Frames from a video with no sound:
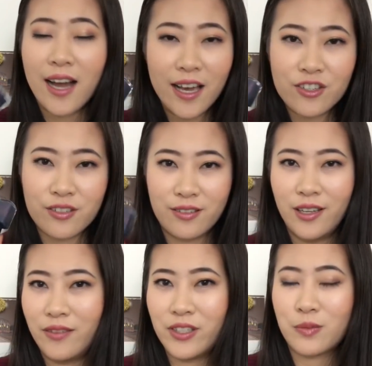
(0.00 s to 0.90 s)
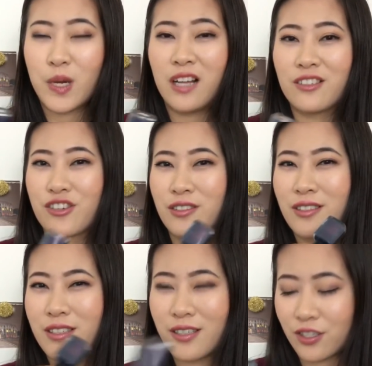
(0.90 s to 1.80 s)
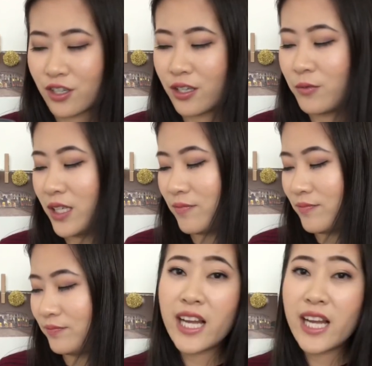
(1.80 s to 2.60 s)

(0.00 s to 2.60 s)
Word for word: I just love this polish. It's such a good one.